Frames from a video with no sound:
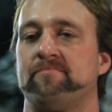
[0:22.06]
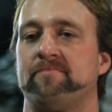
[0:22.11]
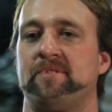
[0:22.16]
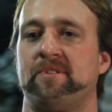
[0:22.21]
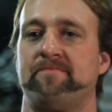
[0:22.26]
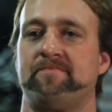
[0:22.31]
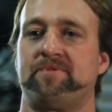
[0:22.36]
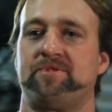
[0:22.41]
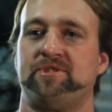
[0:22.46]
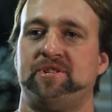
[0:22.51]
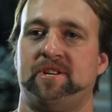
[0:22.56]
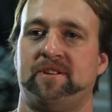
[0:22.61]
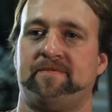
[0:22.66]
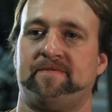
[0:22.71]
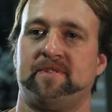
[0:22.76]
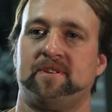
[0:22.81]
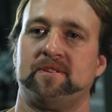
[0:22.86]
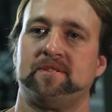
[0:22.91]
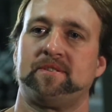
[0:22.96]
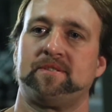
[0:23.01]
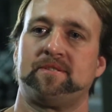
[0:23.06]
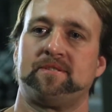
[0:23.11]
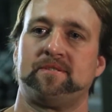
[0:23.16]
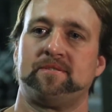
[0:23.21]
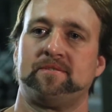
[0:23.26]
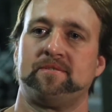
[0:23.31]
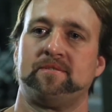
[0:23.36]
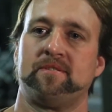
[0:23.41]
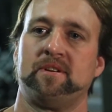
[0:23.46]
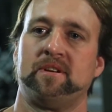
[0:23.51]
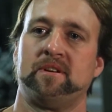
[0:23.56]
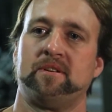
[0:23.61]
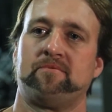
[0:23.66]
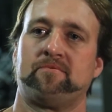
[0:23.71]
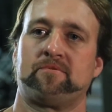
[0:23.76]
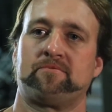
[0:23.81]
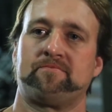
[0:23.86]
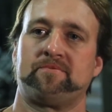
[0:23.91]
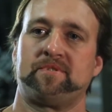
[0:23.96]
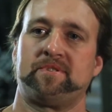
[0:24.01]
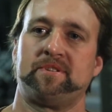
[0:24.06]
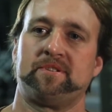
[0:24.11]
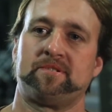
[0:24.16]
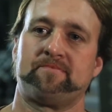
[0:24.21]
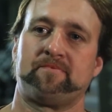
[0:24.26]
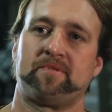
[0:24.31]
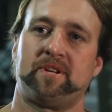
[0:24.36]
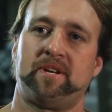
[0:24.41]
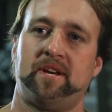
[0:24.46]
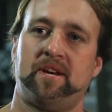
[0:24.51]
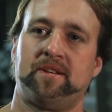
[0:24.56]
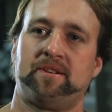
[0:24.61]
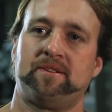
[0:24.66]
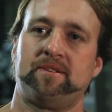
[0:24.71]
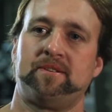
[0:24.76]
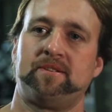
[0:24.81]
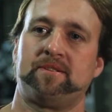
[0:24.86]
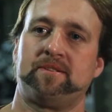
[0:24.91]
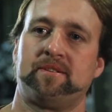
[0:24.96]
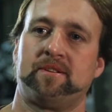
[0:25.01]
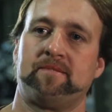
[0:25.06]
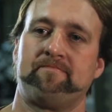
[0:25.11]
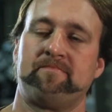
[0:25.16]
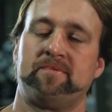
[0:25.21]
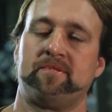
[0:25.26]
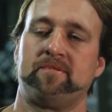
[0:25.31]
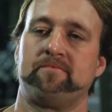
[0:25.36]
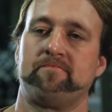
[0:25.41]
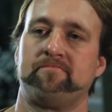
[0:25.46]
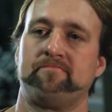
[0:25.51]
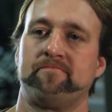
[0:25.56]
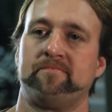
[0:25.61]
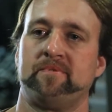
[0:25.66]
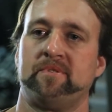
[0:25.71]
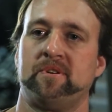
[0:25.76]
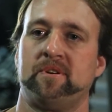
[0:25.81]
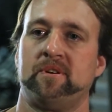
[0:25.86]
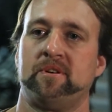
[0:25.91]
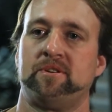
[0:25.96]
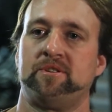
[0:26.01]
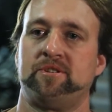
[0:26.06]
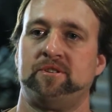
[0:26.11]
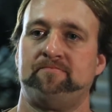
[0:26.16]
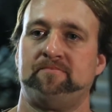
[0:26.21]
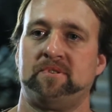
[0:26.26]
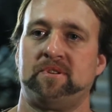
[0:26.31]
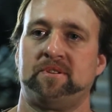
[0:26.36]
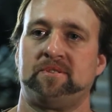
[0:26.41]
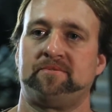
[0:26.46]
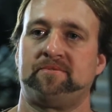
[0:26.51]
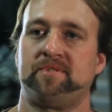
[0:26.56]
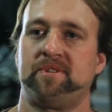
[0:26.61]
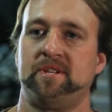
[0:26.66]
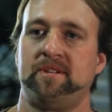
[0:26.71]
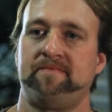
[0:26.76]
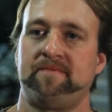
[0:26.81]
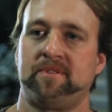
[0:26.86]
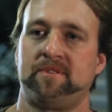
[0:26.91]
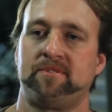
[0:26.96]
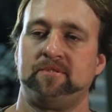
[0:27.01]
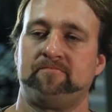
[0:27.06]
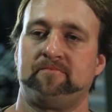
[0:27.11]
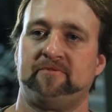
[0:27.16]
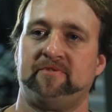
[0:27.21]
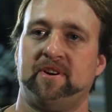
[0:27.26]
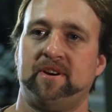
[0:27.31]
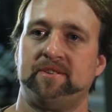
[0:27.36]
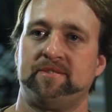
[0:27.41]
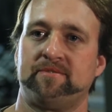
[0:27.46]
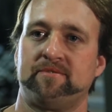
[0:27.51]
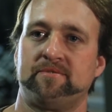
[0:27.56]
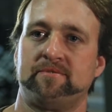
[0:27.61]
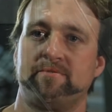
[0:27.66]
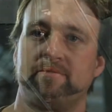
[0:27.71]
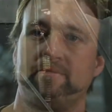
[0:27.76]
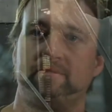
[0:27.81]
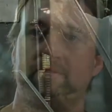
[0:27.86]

My name is Chad Fox. I work with Galesburg Castings, and I'm the shipping and receiving supervisor